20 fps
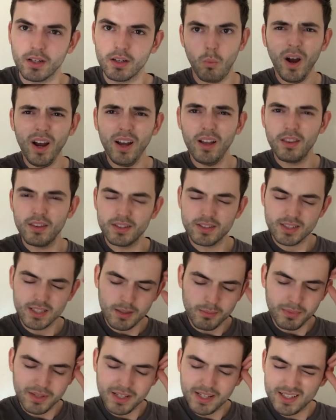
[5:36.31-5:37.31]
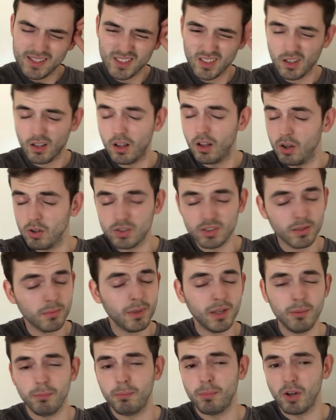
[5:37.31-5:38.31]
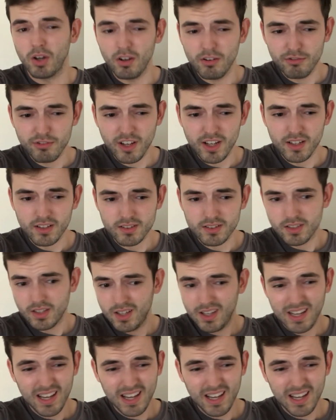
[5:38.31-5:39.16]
And while this EP isn't close to being perfect,